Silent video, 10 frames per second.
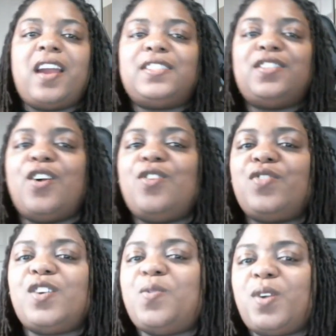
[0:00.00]
is no
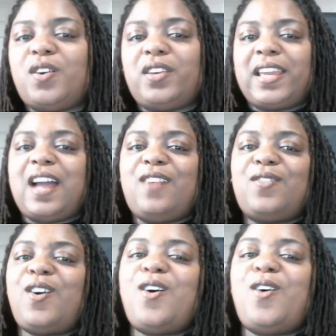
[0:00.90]
real world account
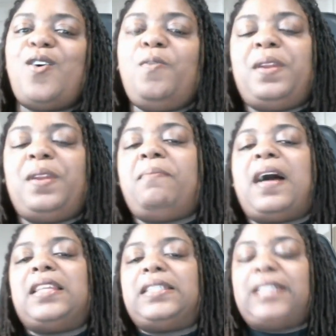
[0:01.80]
called opening
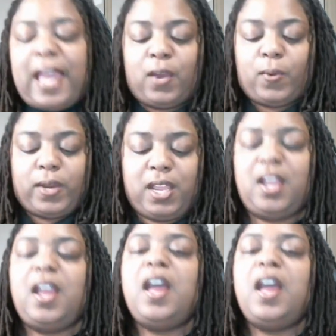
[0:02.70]
balance equity.